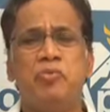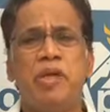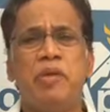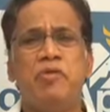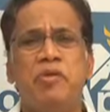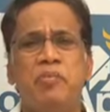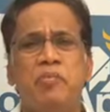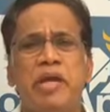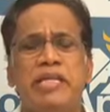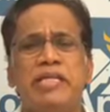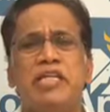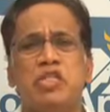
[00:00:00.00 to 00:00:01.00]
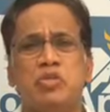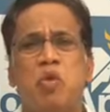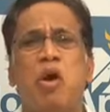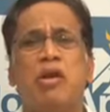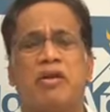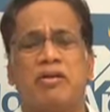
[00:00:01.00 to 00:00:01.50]
we made it a
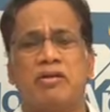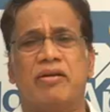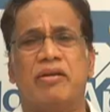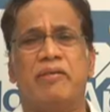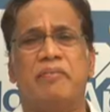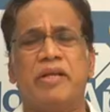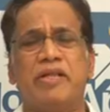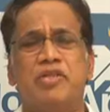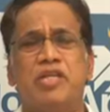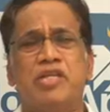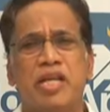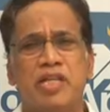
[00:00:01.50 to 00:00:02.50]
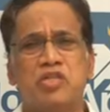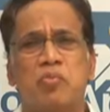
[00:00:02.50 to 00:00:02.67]
smaller incision,